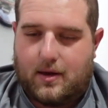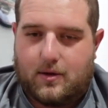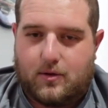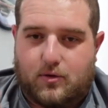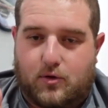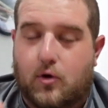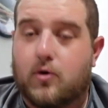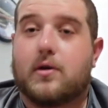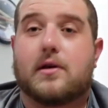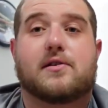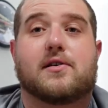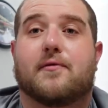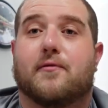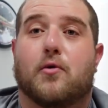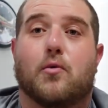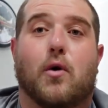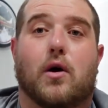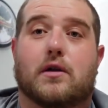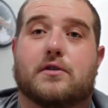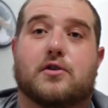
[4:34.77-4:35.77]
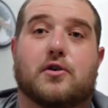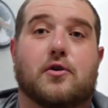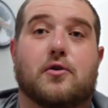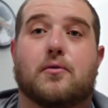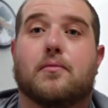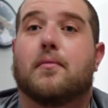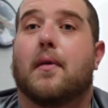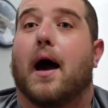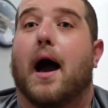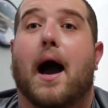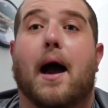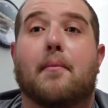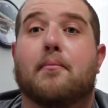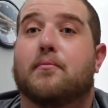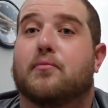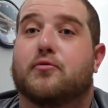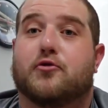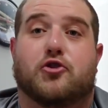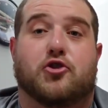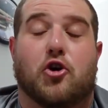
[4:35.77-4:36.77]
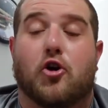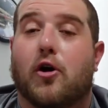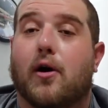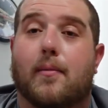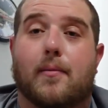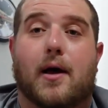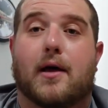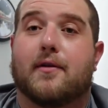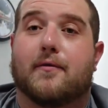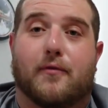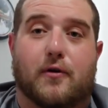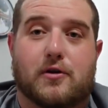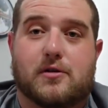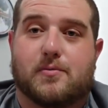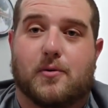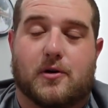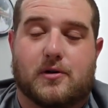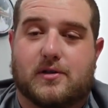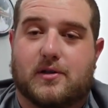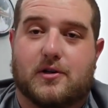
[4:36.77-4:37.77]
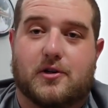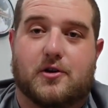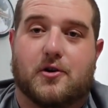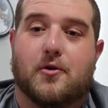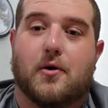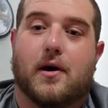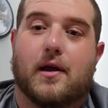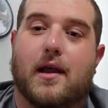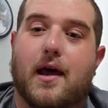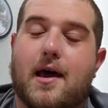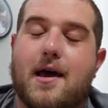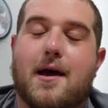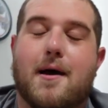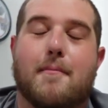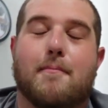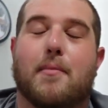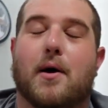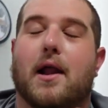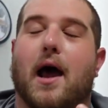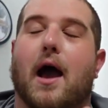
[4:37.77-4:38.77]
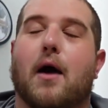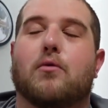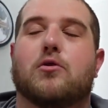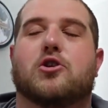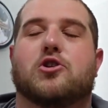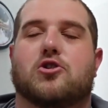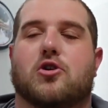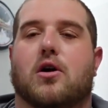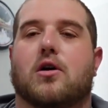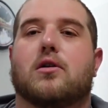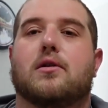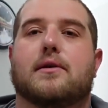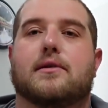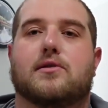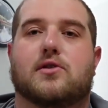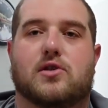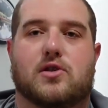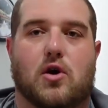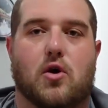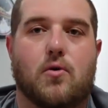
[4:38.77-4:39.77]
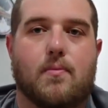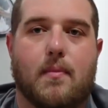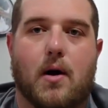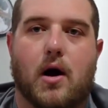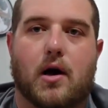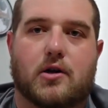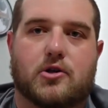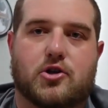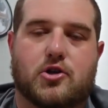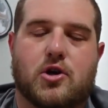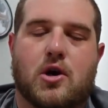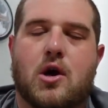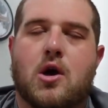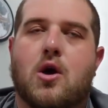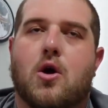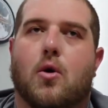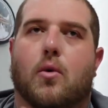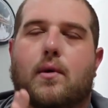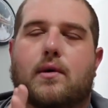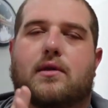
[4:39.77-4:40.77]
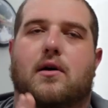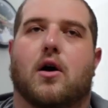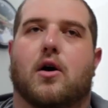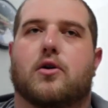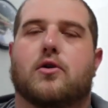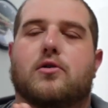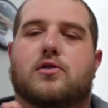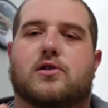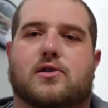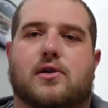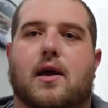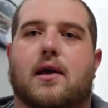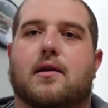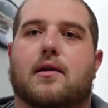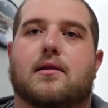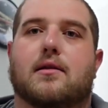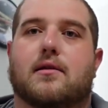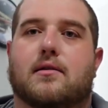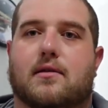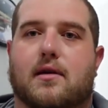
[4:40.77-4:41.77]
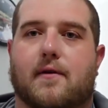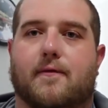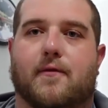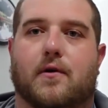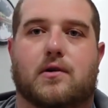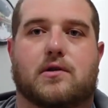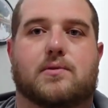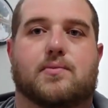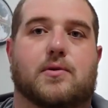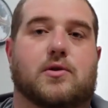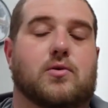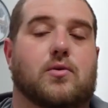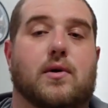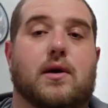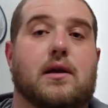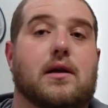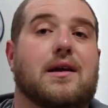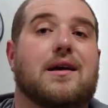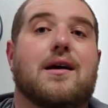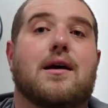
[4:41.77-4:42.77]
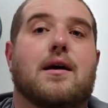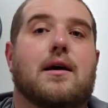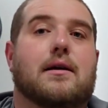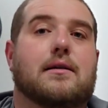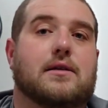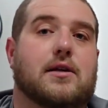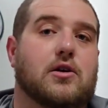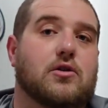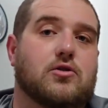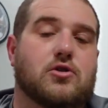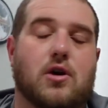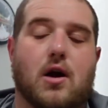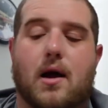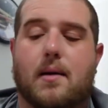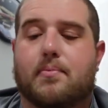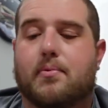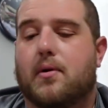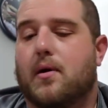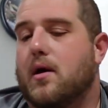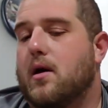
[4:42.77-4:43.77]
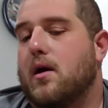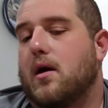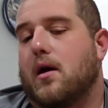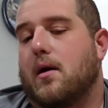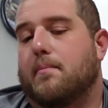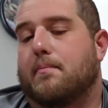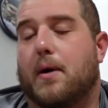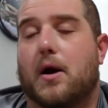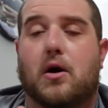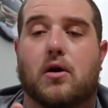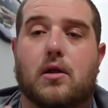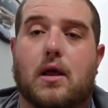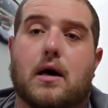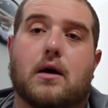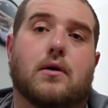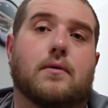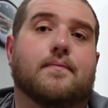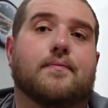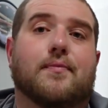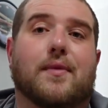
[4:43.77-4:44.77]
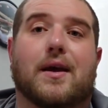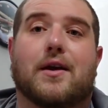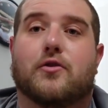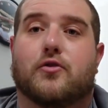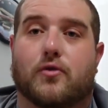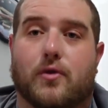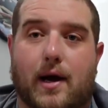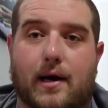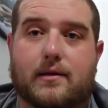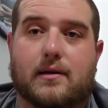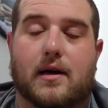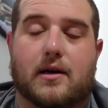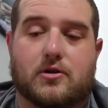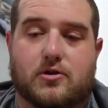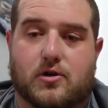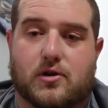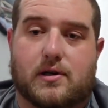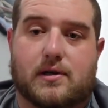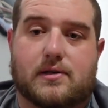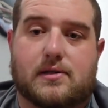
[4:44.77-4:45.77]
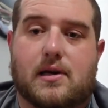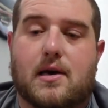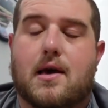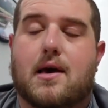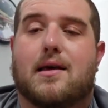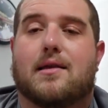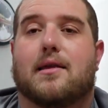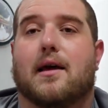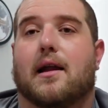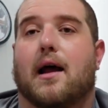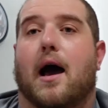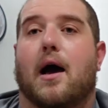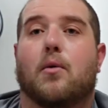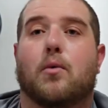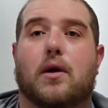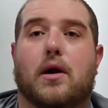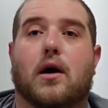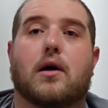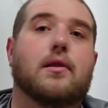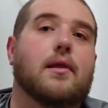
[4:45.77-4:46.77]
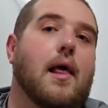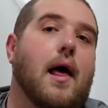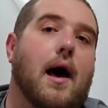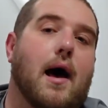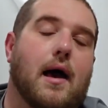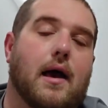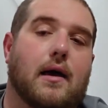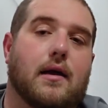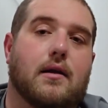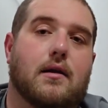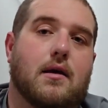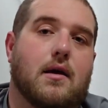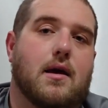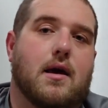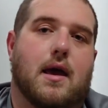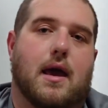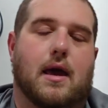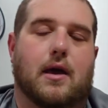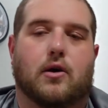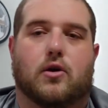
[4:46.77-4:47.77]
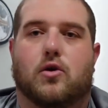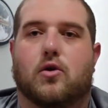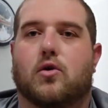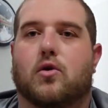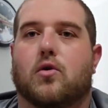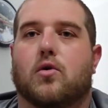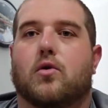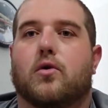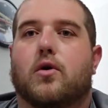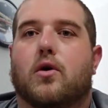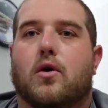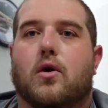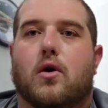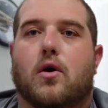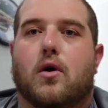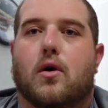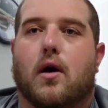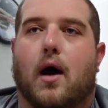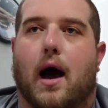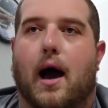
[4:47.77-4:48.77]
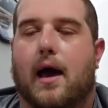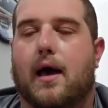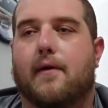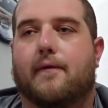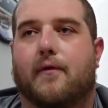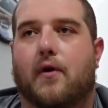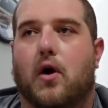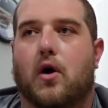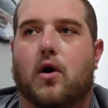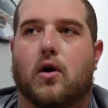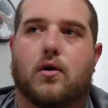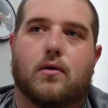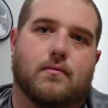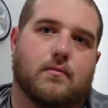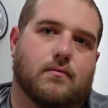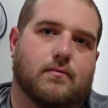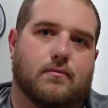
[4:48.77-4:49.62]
do this if you want to. I'm sure I'm not the first person to do it, but I was struggling so much with understanding the difference between teardrop, parallel, and direct entries that I went online and Googled IFR,